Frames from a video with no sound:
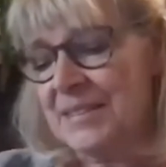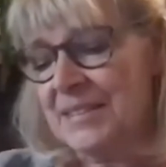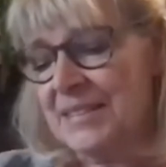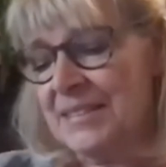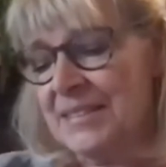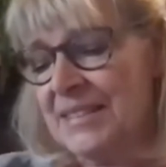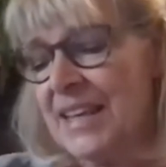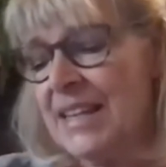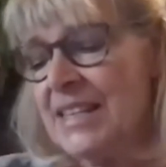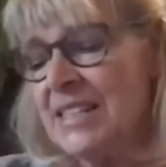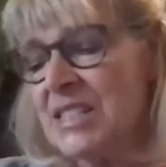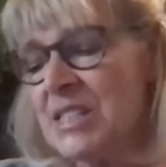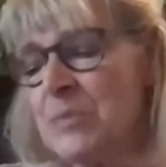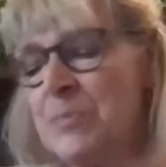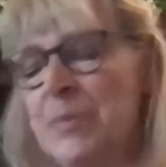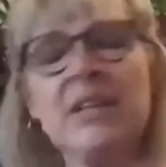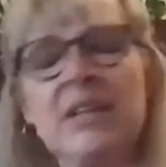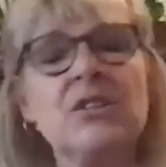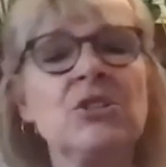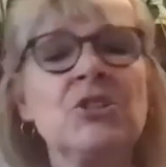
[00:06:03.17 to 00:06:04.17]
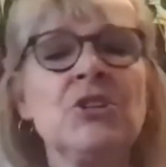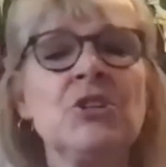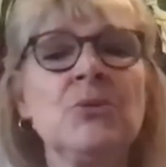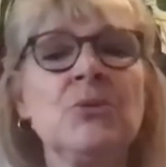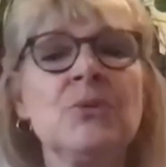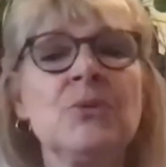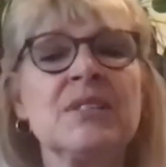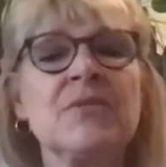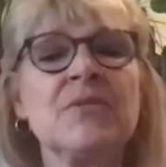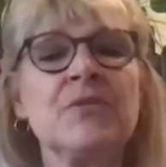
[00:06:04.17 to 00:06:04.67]
Let it speak to you
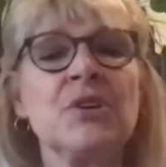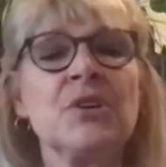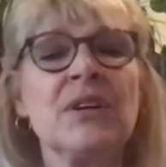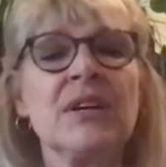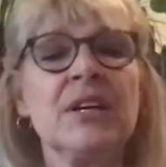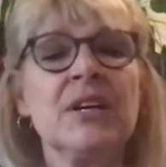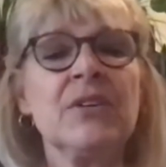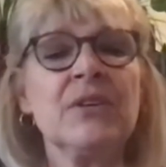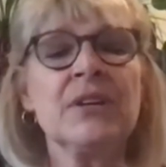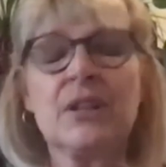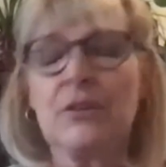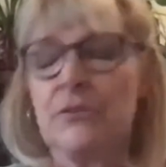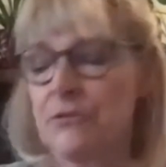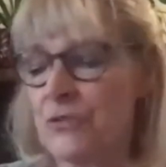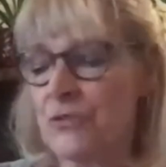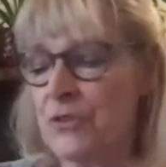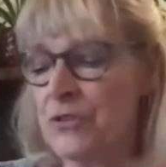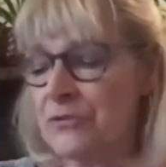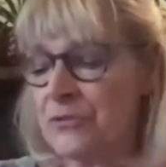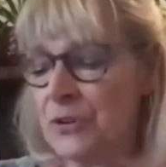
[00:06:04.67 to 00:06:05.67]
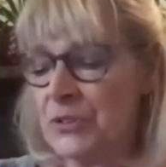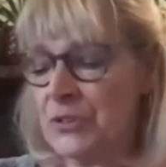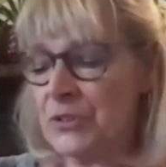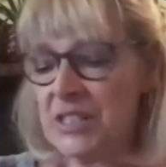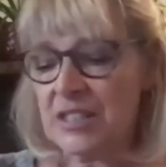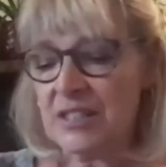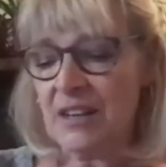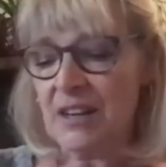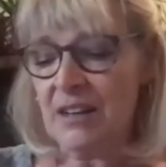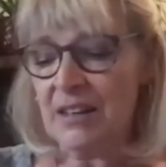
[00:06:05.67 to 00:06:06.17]
as if you're hearing it for the
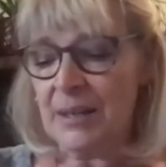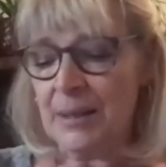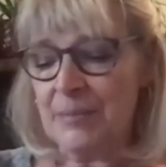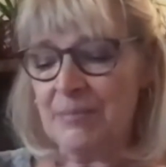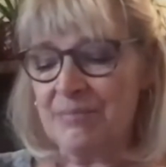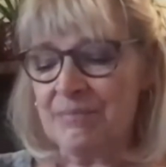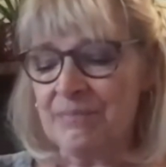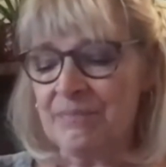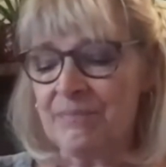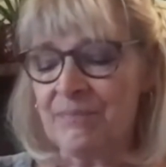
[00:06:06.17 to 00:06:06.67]
first time.